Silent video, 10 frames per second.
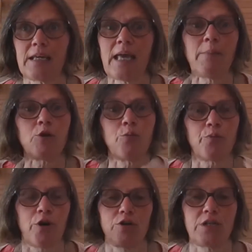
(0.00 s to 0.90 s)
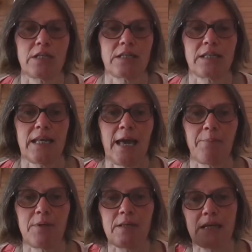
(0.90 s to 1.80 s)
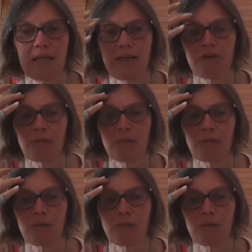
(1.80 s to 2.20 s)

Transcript: chemical processes that happen in the liver.